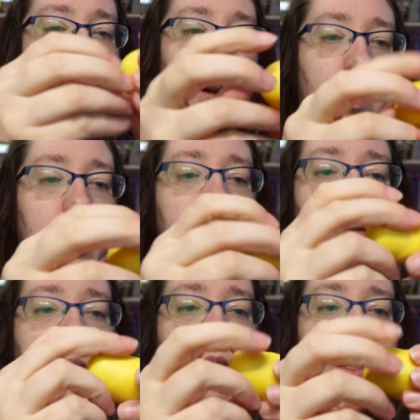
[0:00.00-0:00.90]
one. I wonder
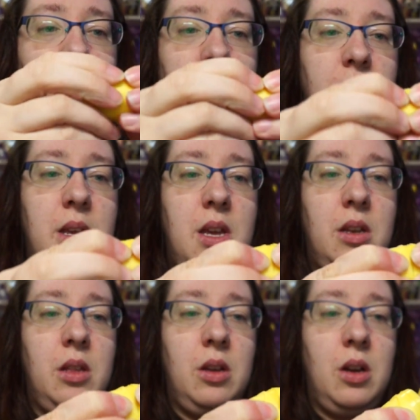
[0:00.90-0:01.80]
if this is going to be
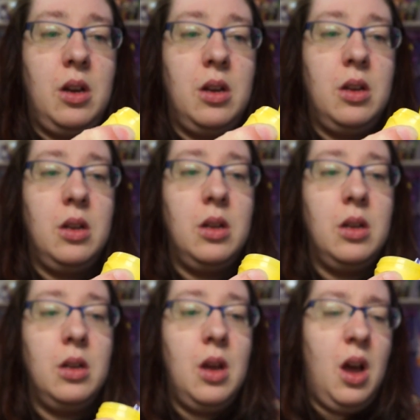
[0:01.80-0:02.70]
another...
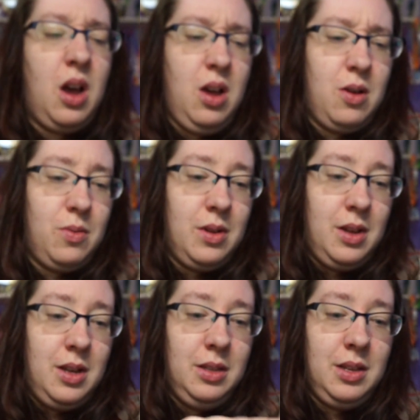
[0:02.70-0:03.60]
Oh,
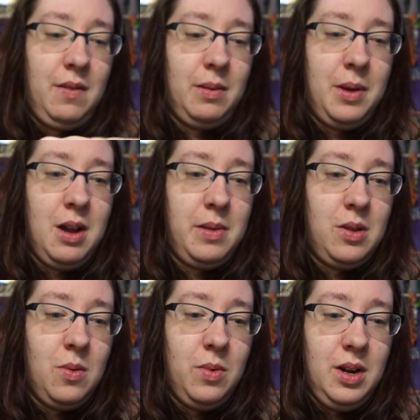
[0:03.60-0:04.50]
this is not even a
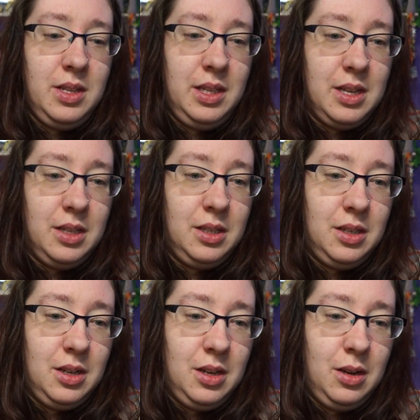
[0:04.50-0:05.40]
Barbie. What is
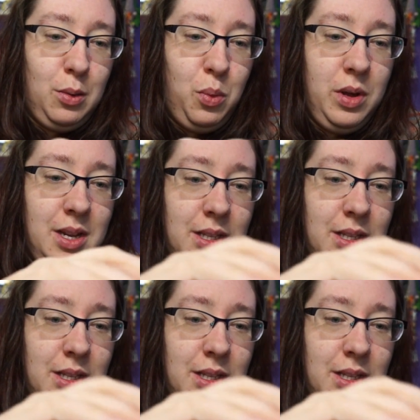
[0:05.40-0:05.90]
this? What